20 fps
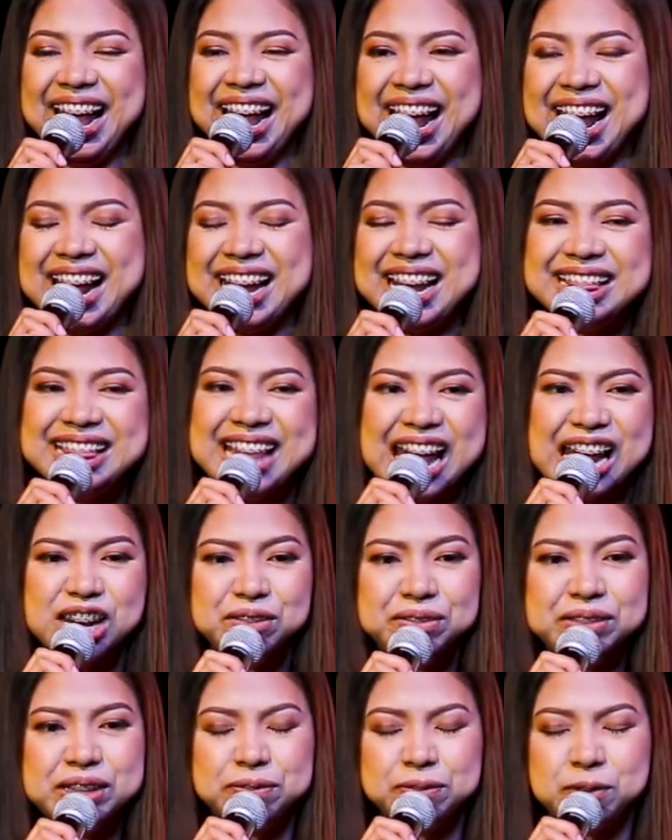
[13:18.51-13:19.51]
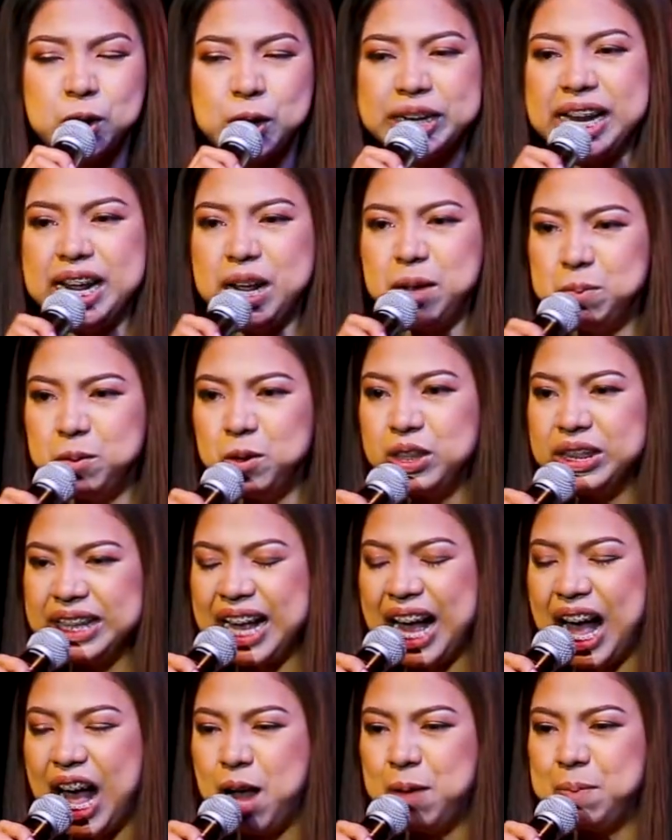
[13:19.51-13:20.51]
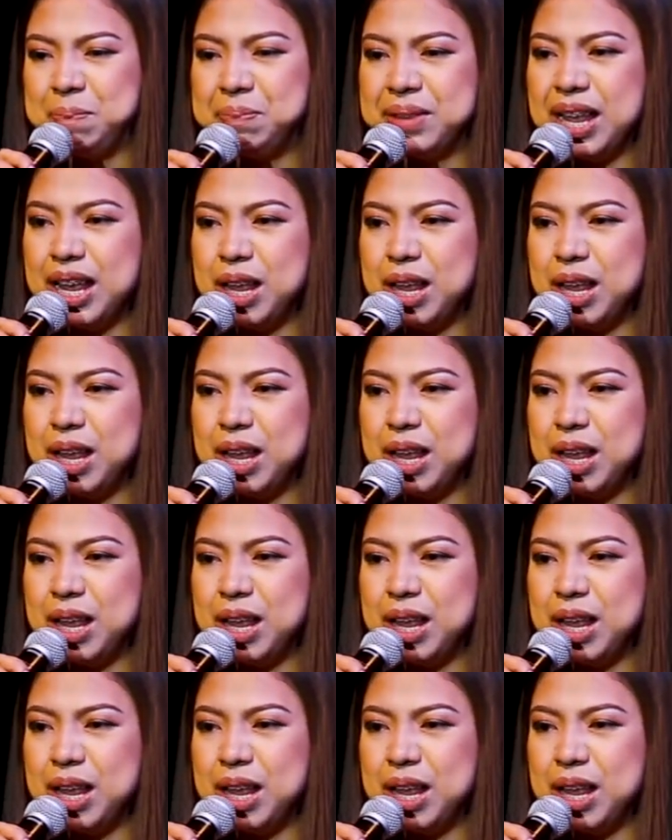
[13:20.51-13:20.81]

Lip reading: And at the end of the 4-day bootcamp,